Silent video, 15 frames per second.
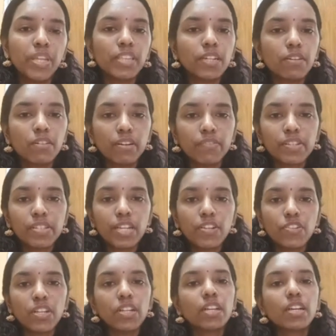doing the
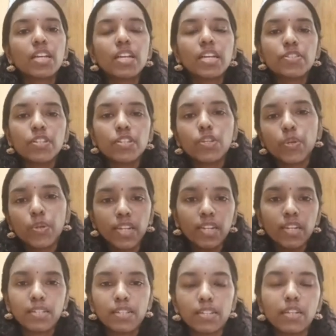conversation, just you
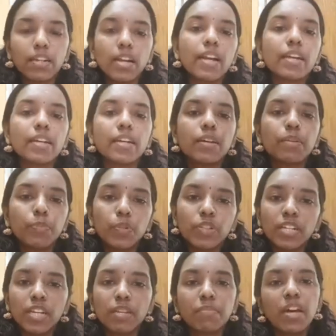can
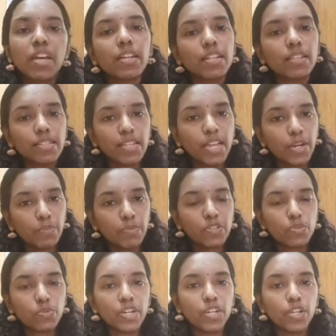put tick mark in the side
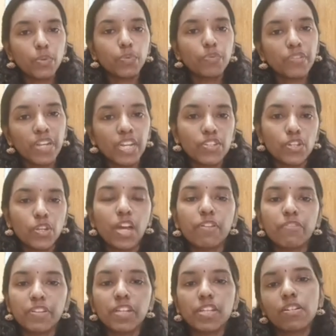which one you finish, you
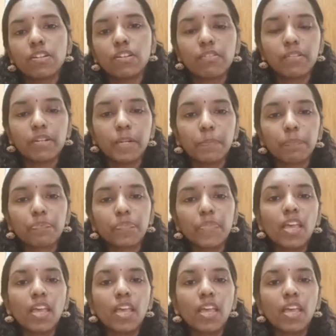have finished already.